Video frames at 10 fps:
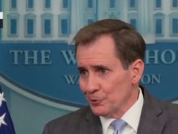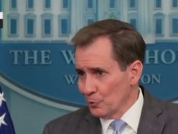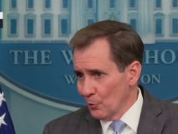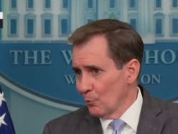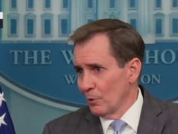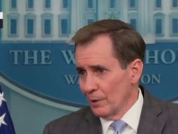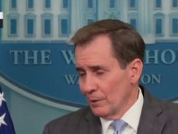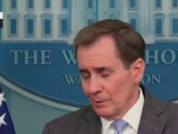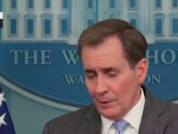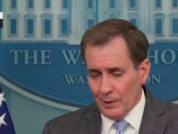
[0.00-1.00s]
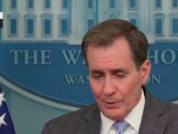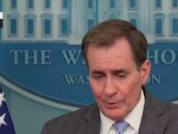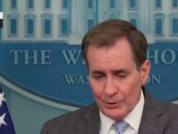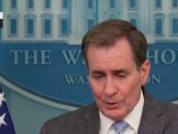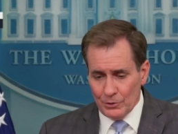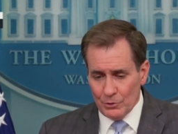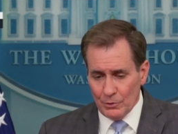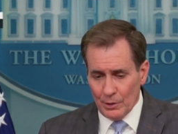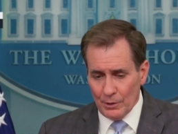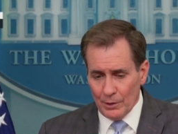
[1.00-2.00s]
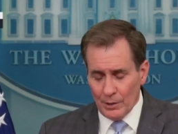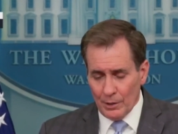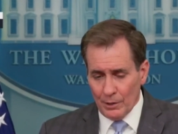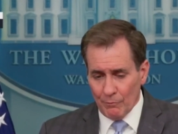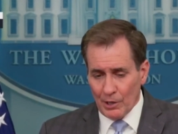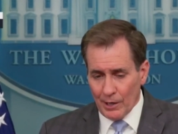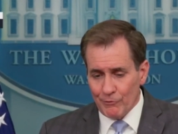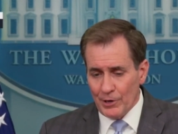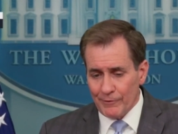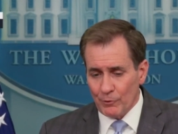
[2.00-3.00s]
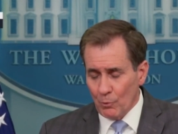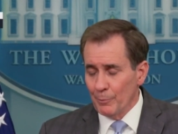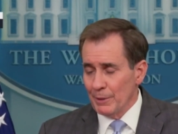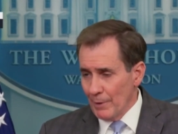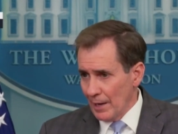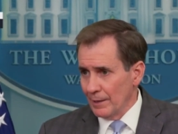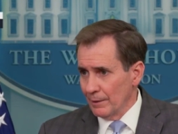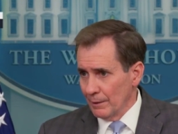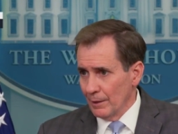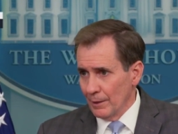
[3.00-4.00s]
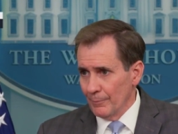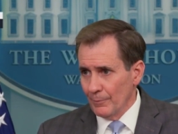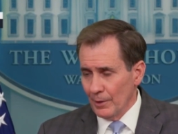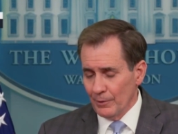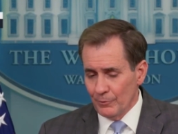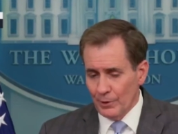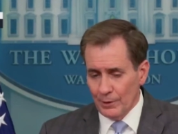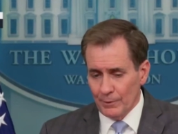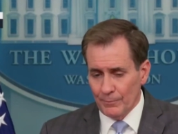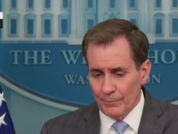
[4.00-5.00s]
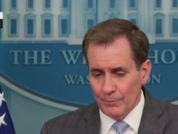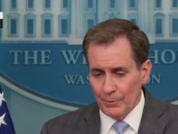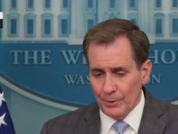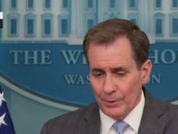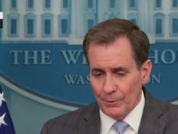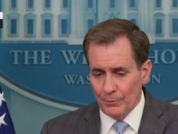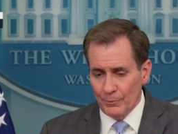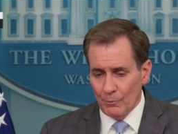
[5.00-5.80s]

So. It, a recovery effort will be made, um, and uh,